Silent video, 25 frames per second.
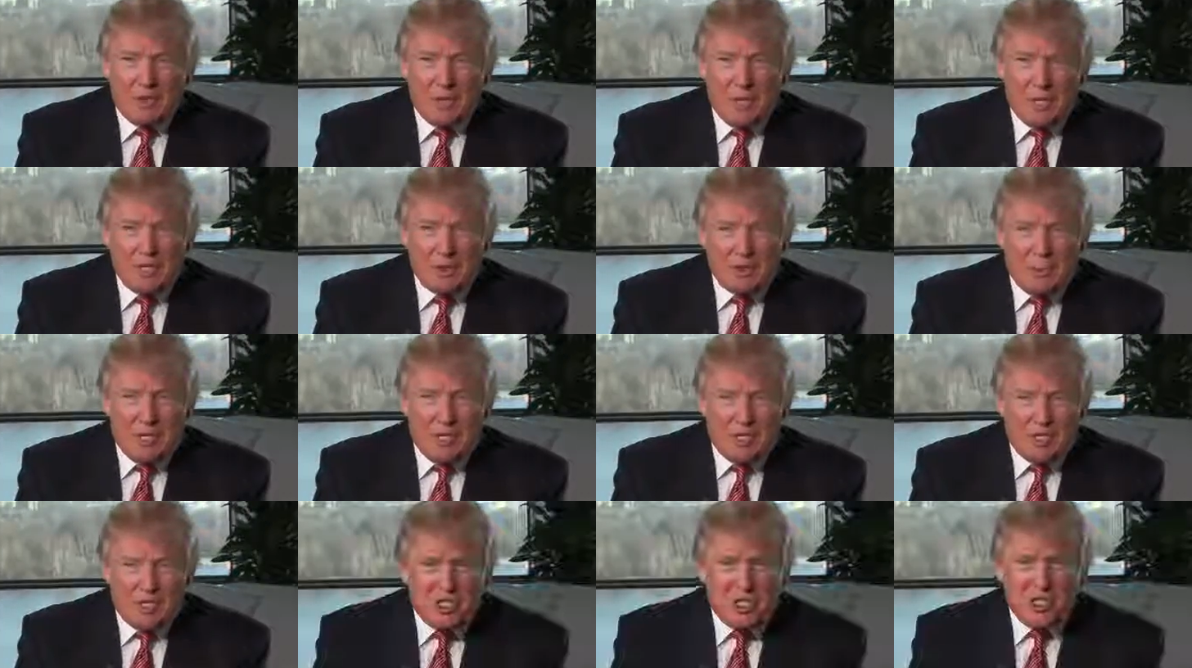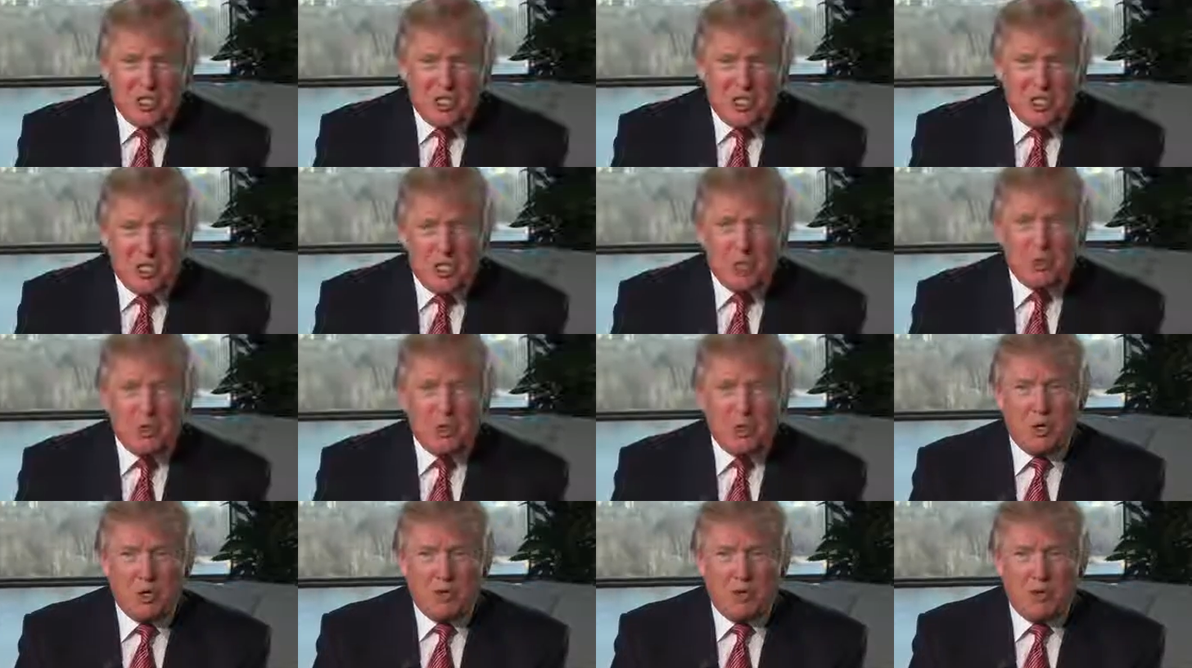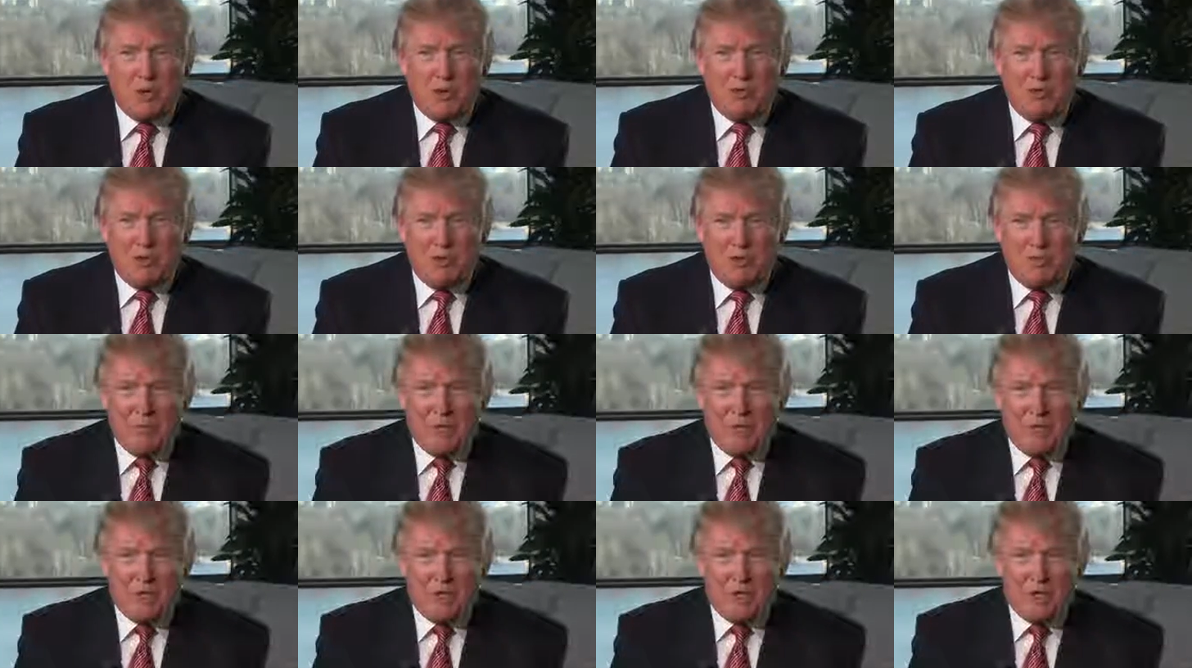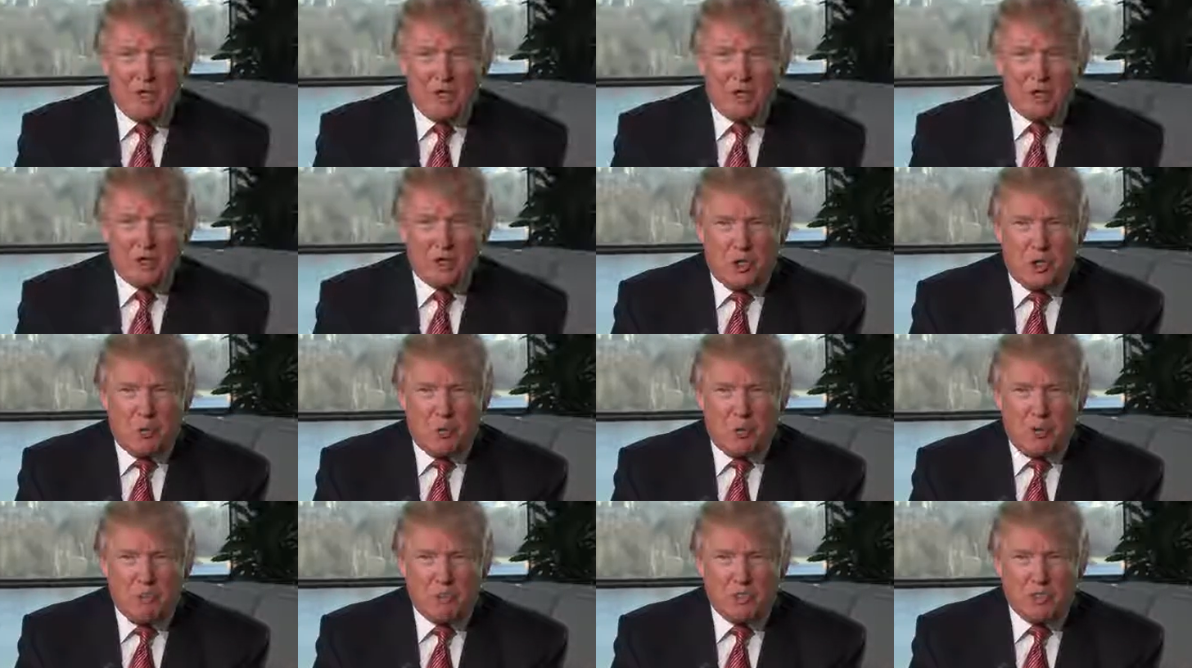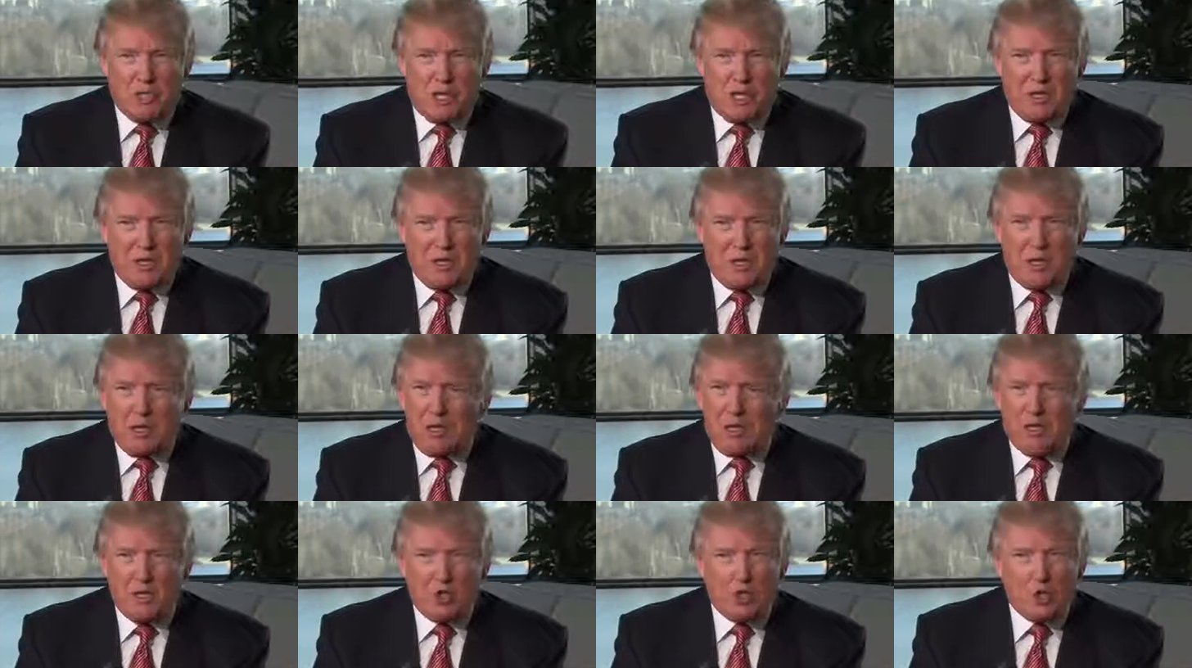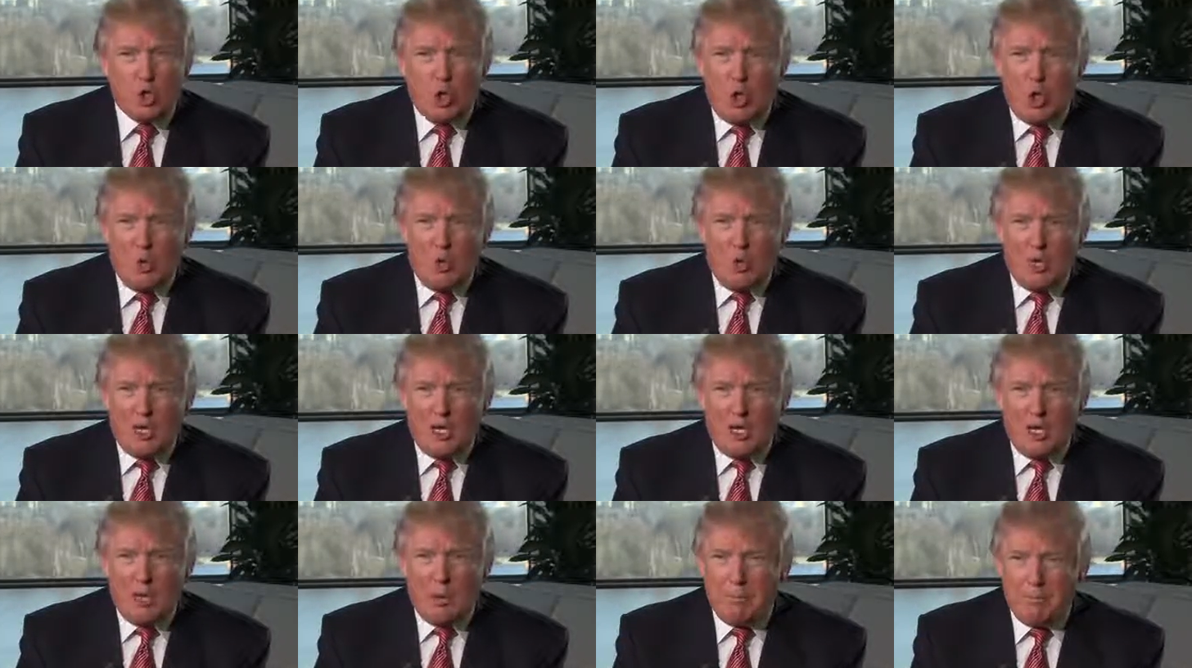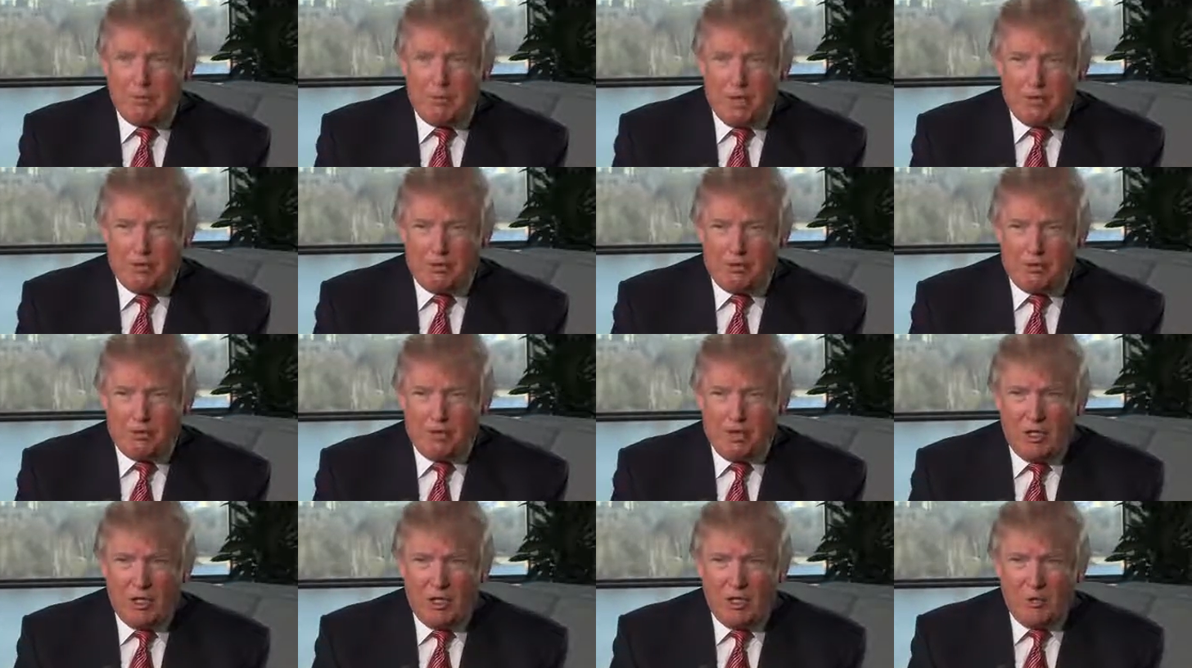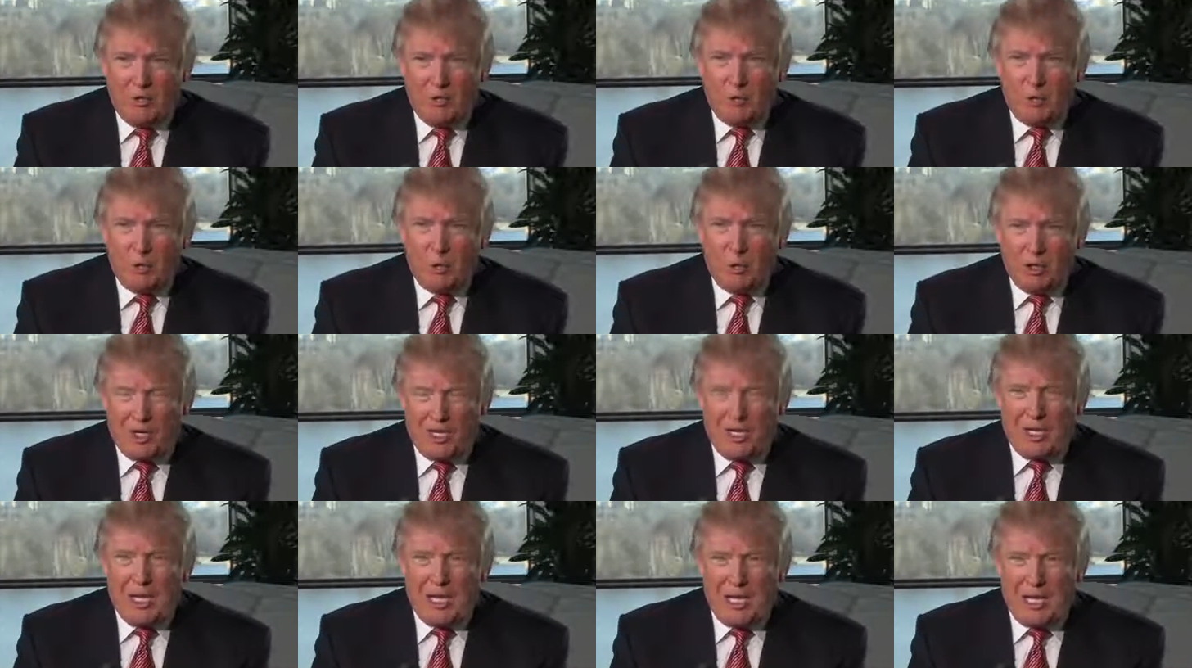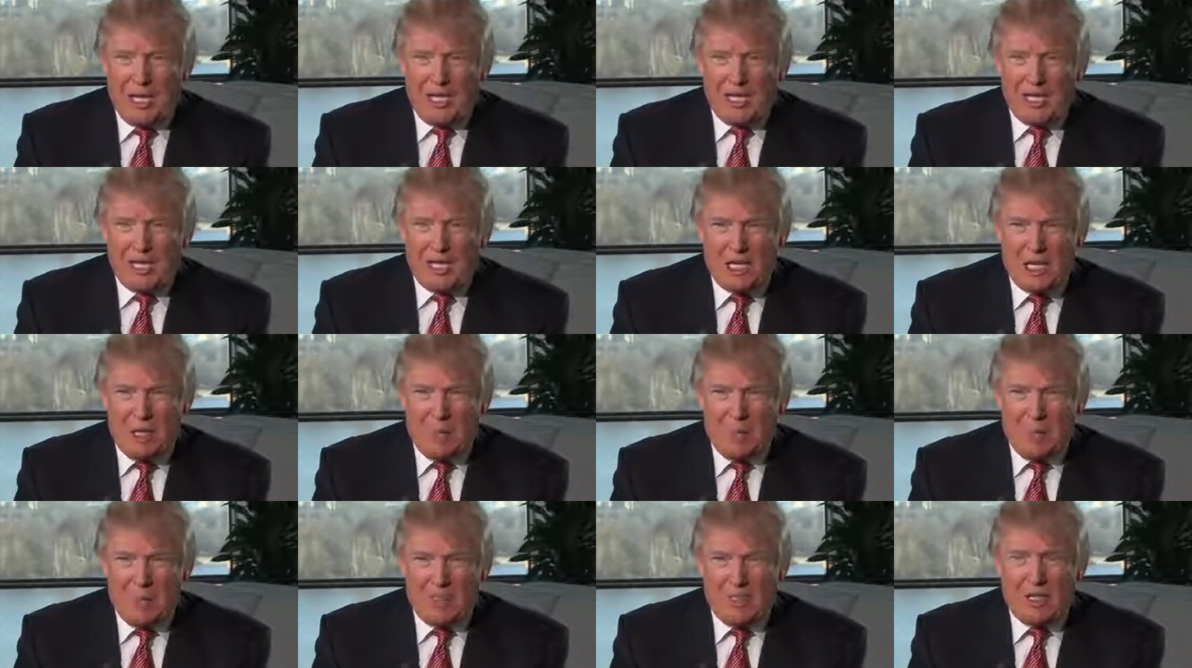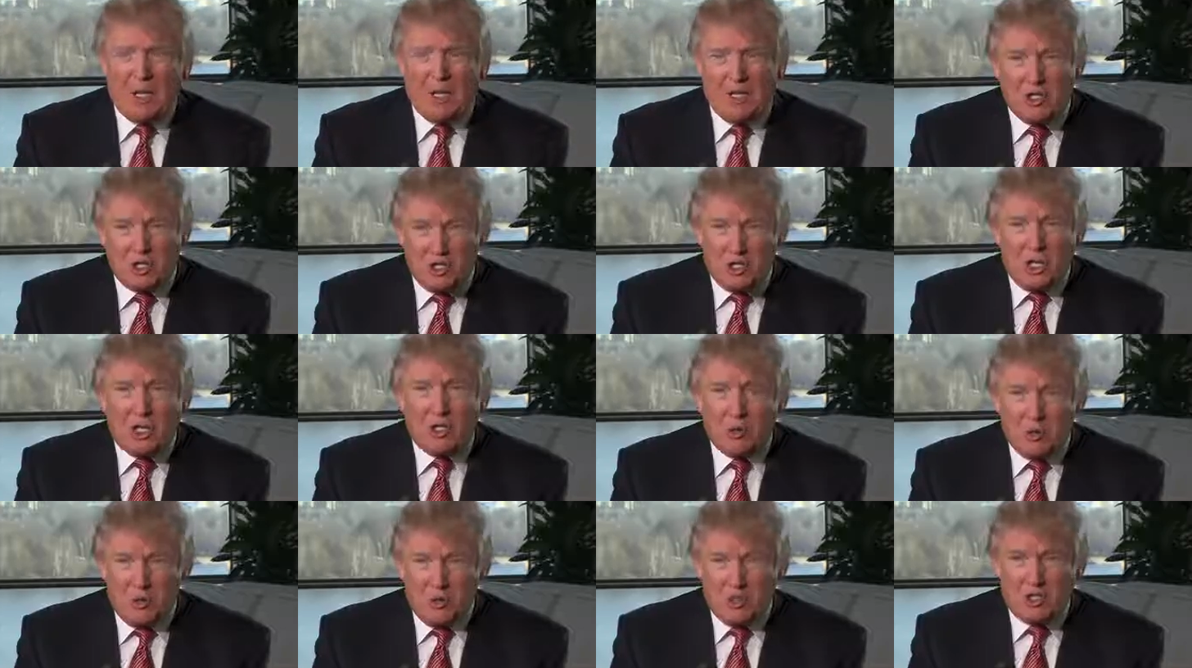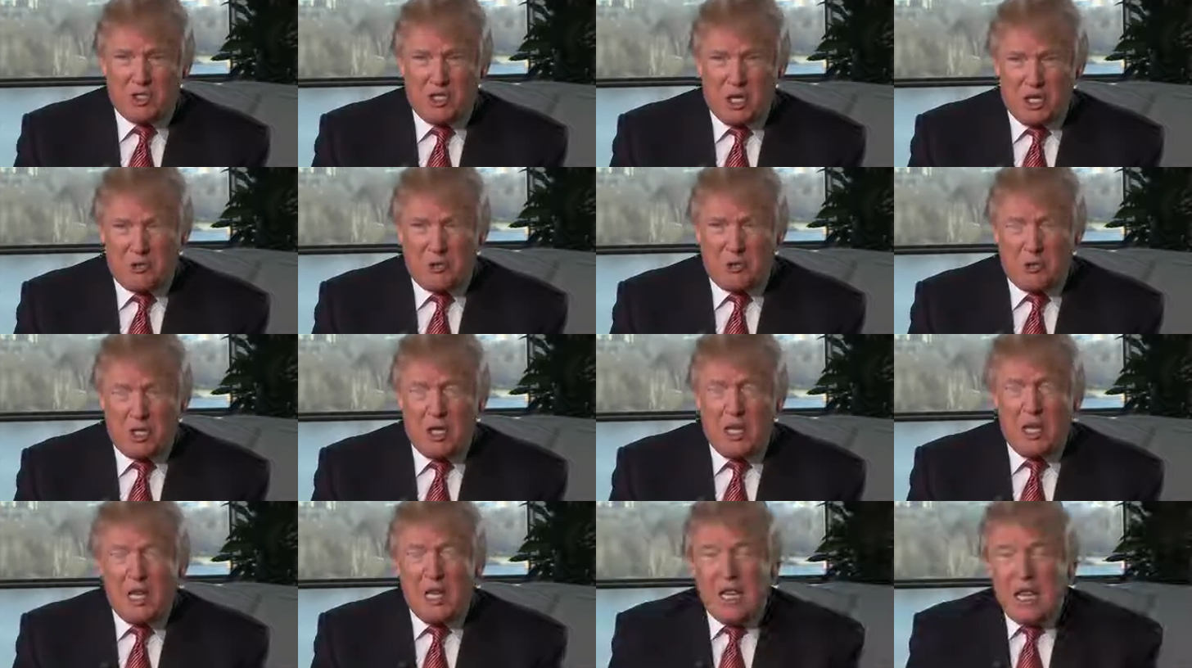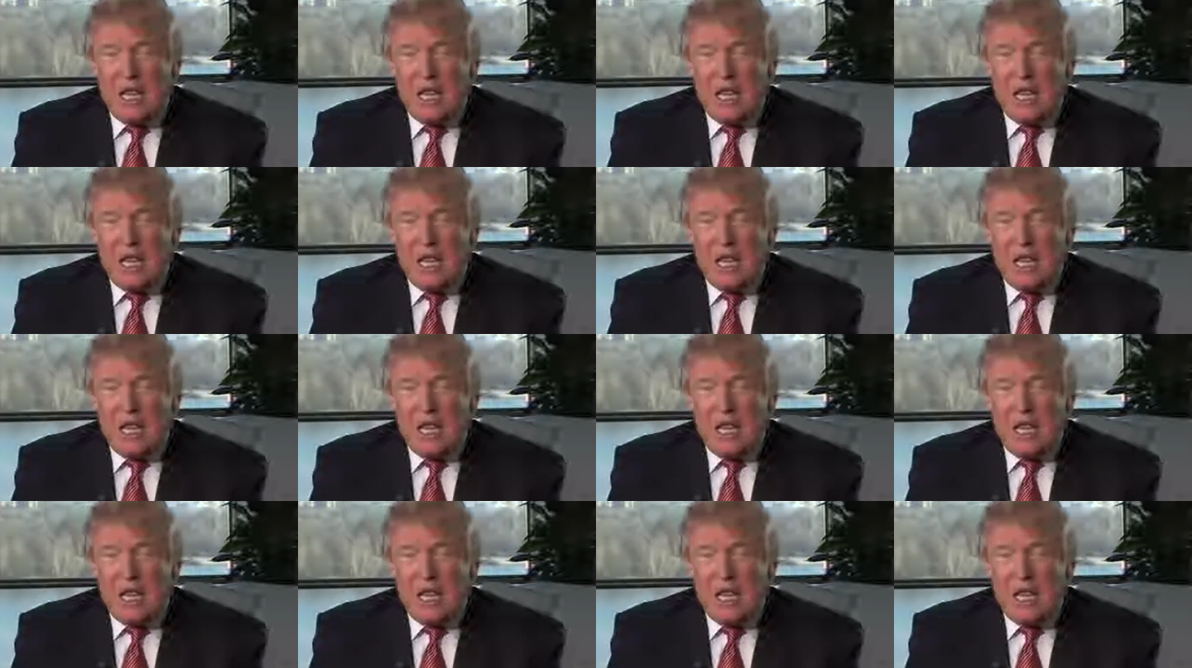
They spent 635 million dollars on a website that is totally a mess to a Canadian company, et cetera, et cetera.